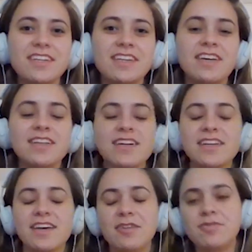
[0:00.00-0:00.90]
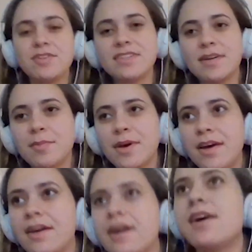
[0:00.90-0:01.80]
Yeah, like every time
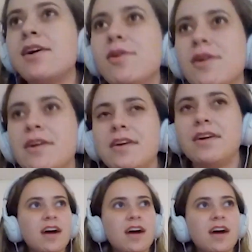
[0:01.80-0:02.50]
I